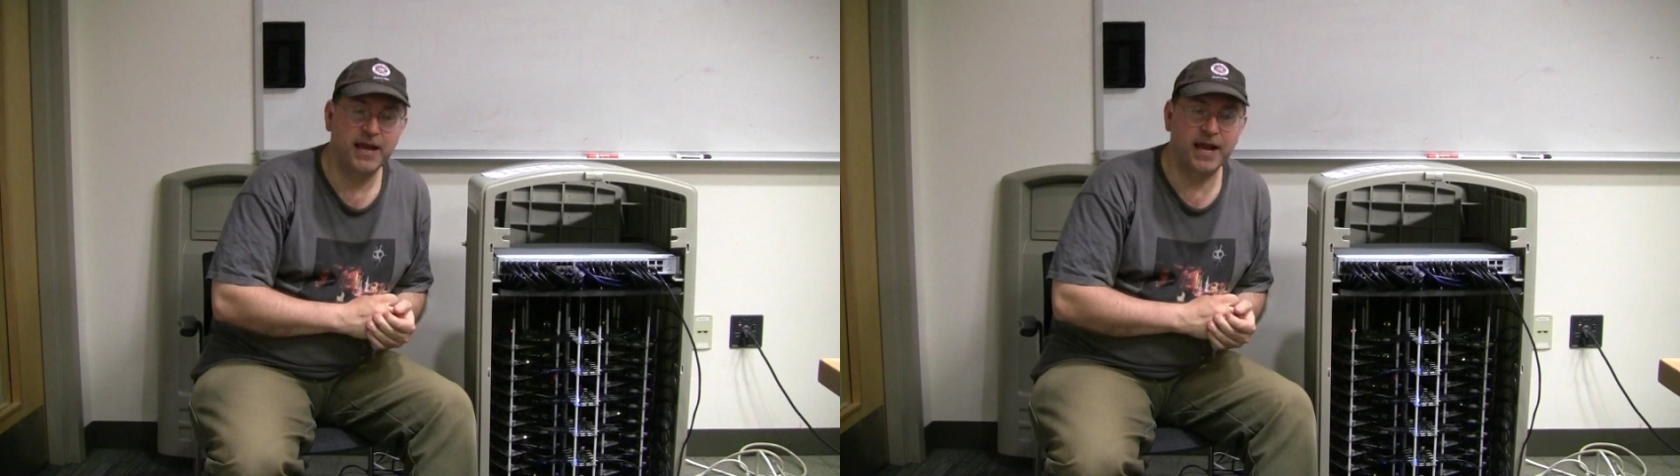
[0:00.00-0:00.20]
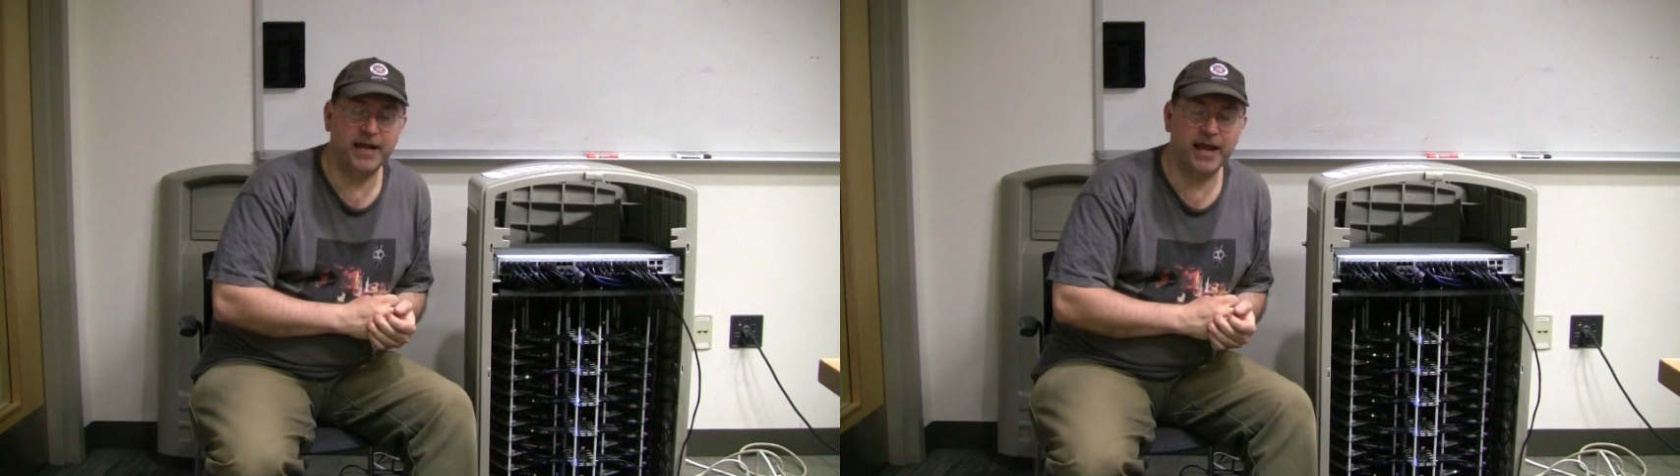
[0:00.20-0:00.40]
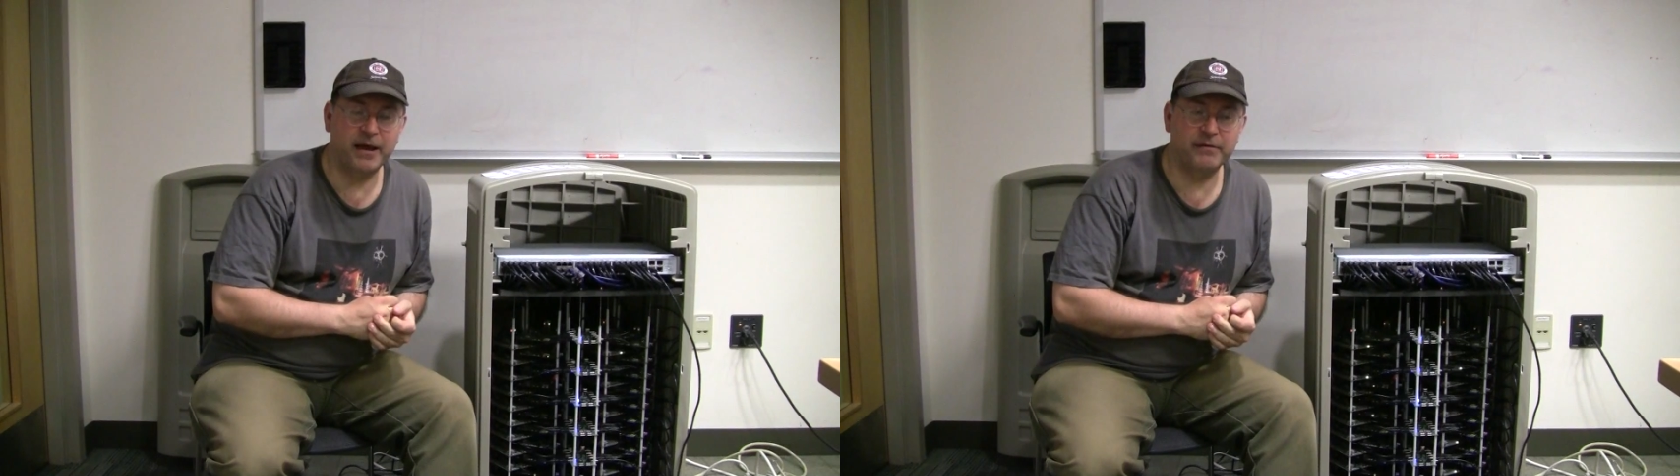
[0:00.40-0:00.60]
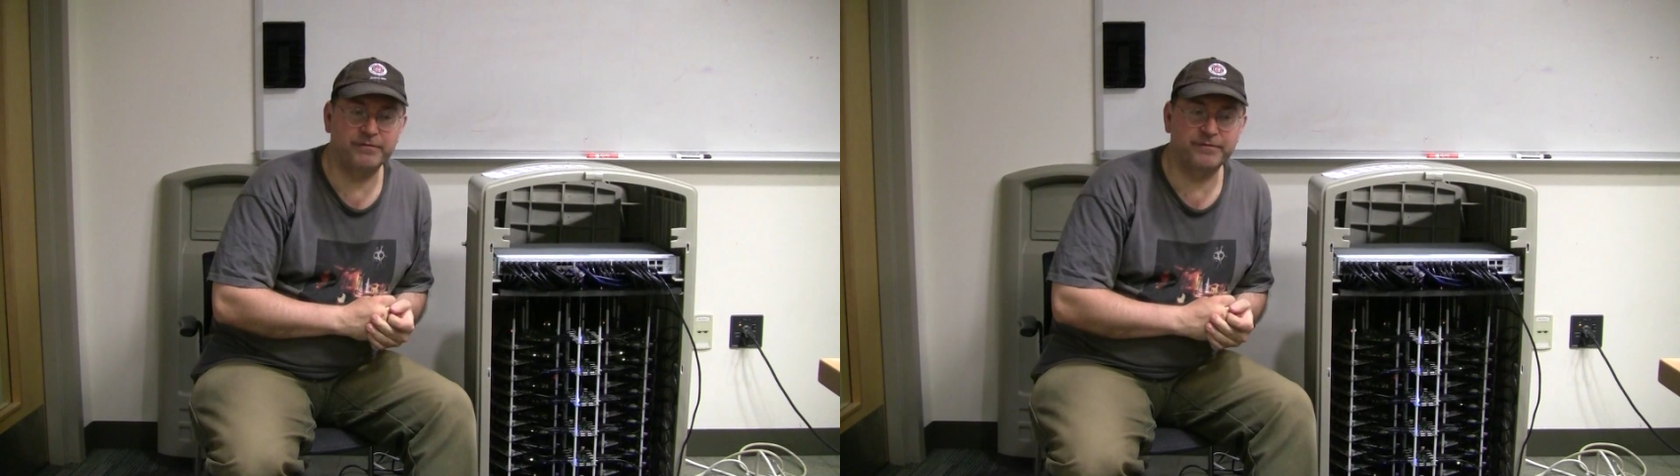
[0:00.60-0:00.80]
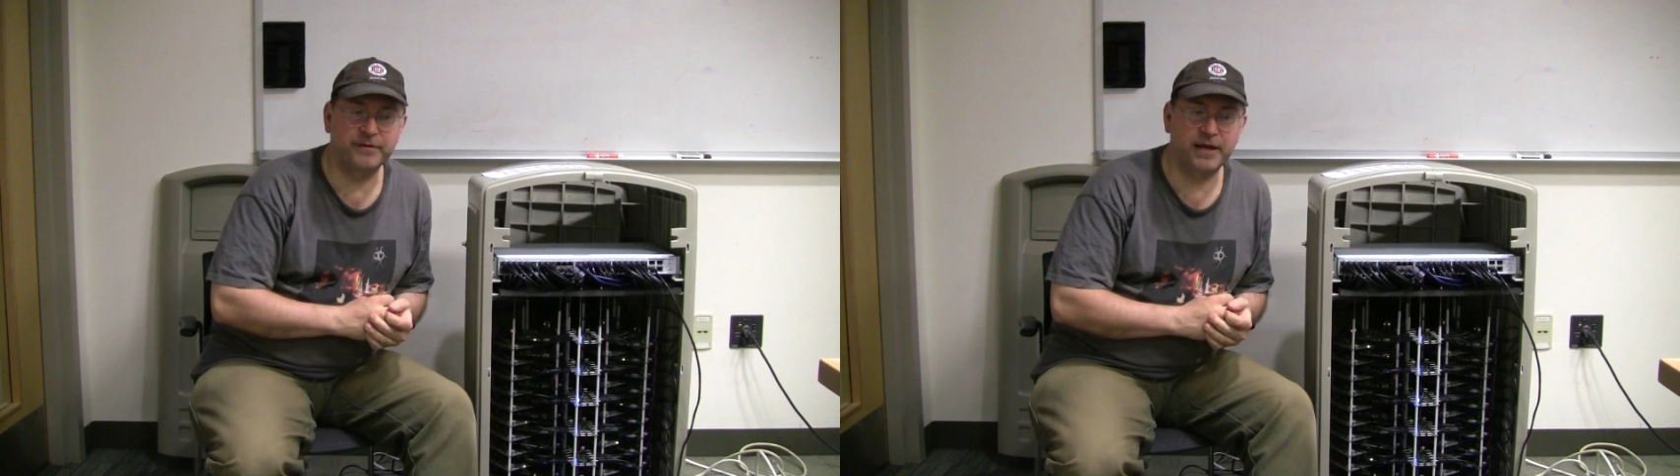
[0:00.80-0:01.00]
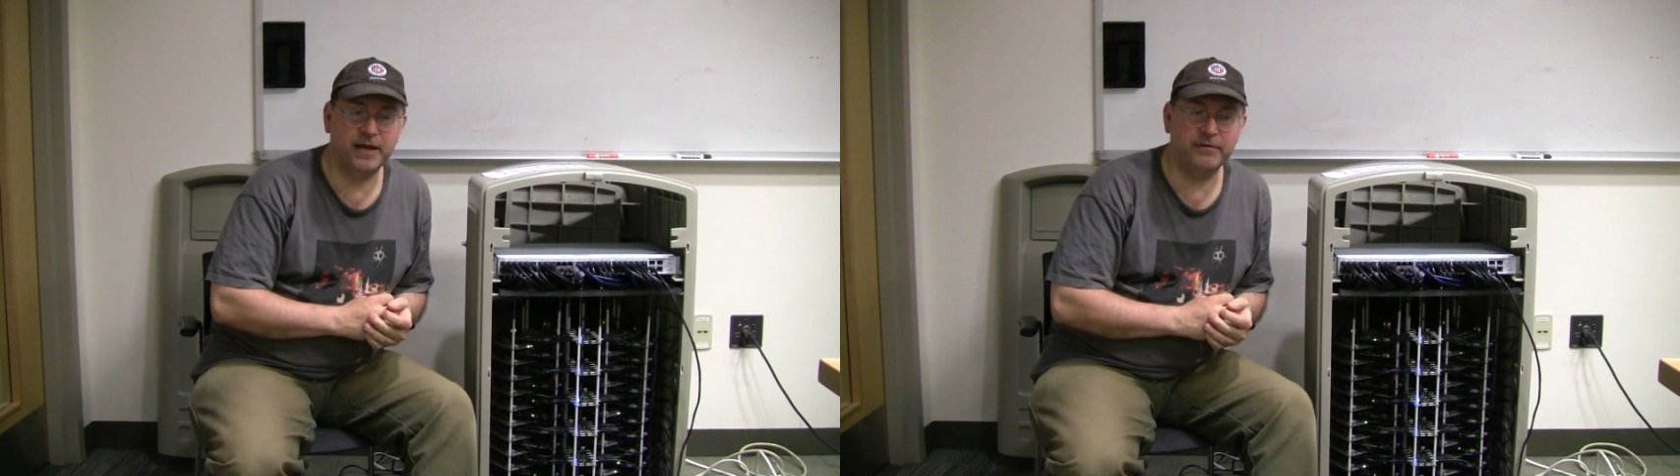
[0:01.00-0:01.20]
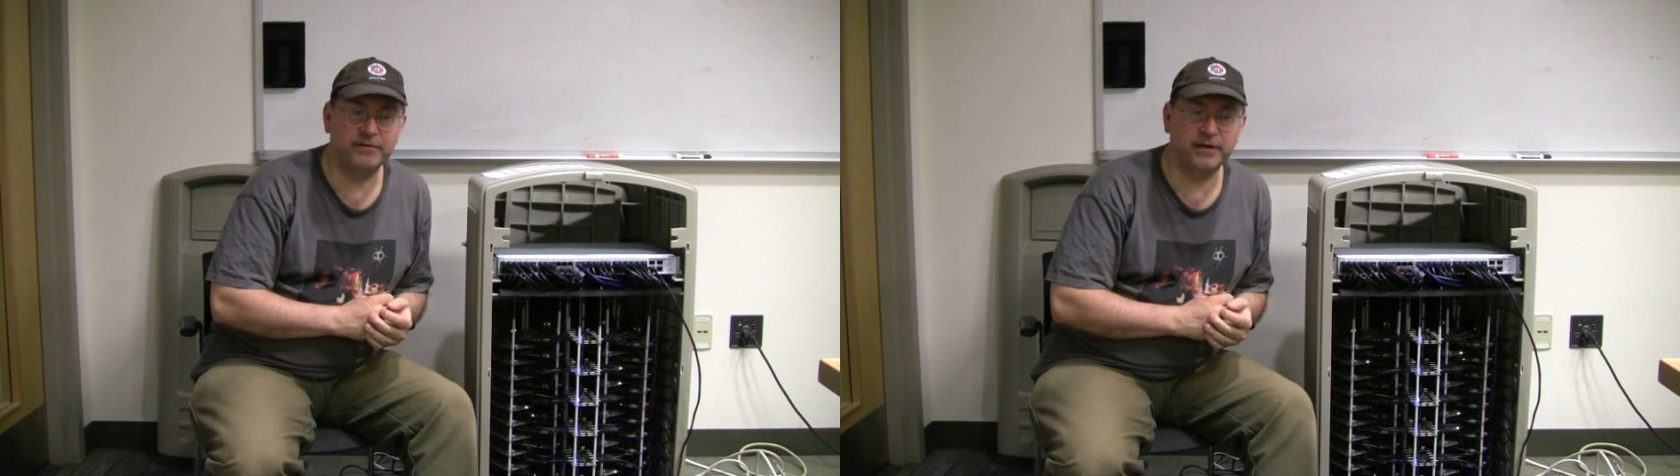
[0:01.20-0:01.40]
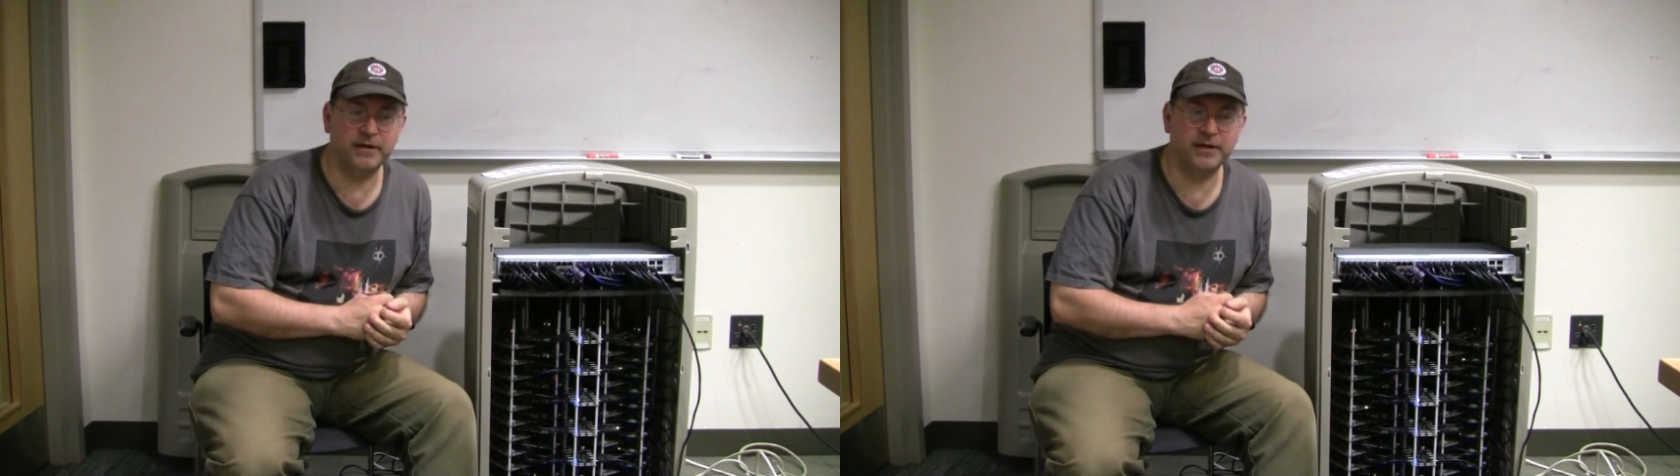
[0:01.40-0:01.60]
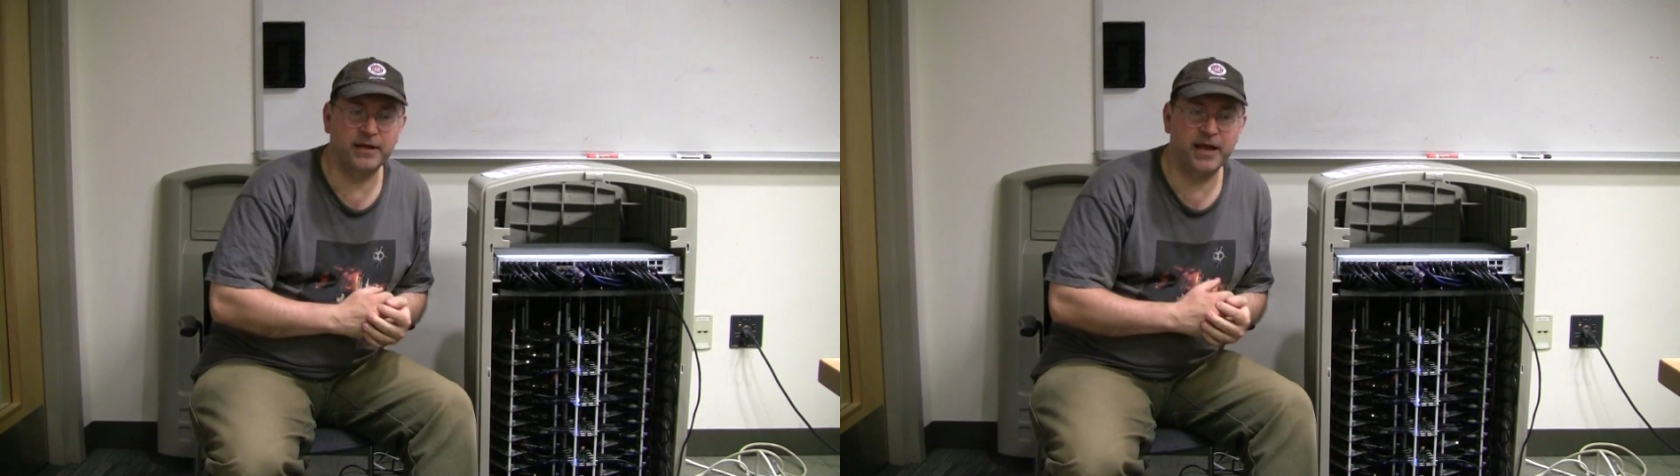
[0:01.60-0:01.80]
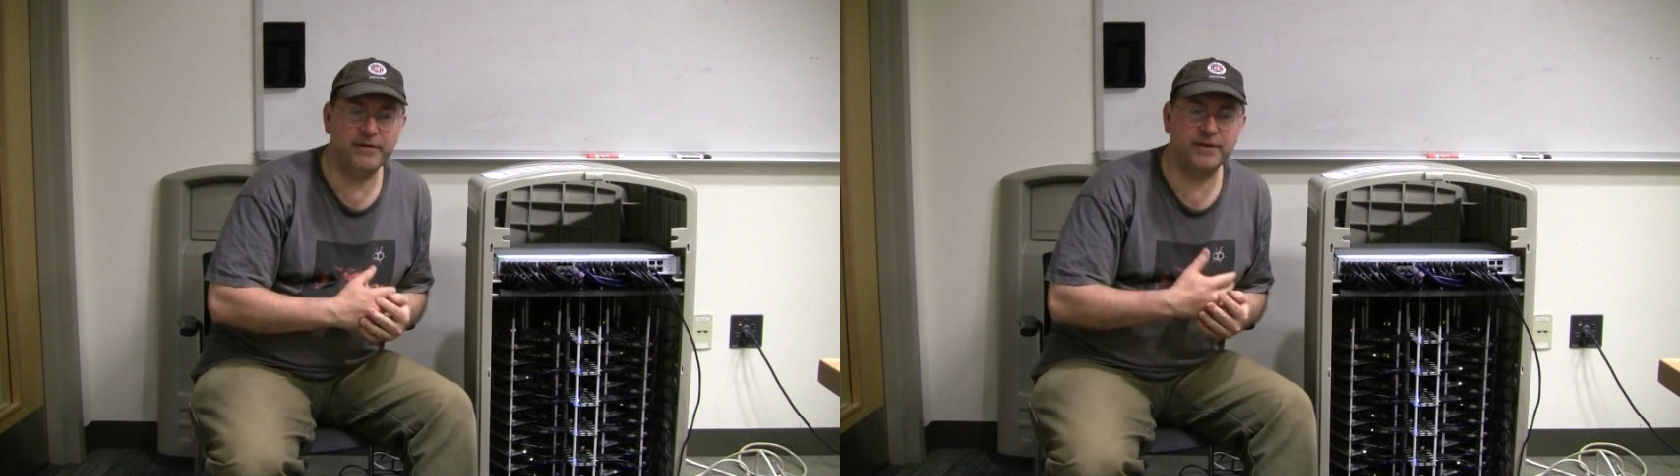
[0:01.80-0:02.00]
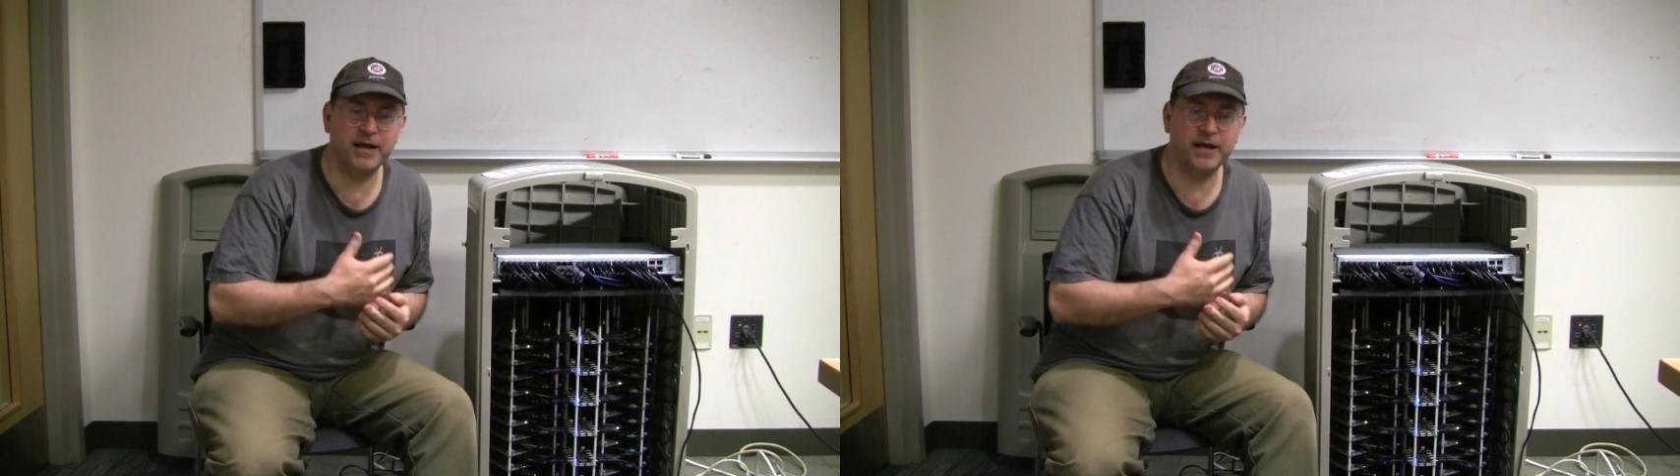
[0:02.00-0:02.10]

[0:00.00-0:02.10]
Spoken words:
and have the